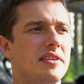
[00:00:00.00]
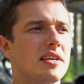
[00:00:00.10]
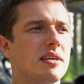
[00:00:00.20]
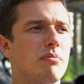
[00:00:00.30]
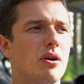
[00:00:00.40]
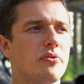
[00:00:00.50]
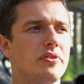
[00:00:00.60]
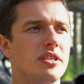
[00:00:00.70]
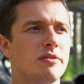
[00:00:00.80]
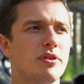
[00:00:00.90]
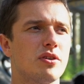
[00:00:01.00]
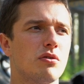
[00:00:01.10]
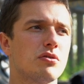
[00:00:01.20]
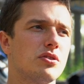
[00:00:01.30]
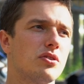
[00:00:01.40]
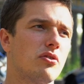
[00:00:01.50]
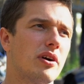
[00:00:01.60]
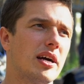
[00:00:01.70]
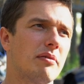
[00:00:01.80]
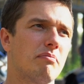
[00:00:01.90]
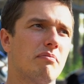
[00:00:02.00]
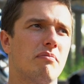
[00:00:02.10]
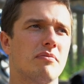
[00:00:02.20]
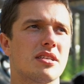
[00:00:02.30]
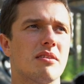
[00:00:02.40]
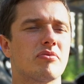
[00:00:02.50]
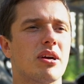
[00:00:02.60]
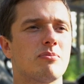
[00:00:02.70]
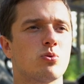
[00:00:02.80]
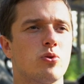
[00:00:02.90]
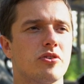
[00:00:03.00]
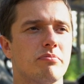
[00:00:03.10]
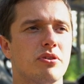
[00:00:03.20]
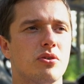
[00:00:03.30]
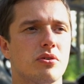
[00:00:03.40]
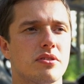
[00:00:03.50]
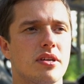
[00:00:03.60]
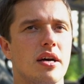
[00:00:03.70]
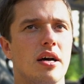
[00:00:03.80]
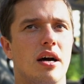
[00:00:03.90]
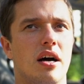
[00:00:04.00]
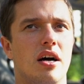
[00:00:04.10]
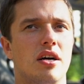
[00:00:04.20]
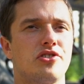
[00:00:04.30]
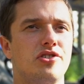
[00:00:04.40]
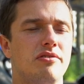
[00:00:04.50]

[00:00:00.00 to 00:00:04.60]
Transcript: think about this because, you know, I am sometimes worried because, uh,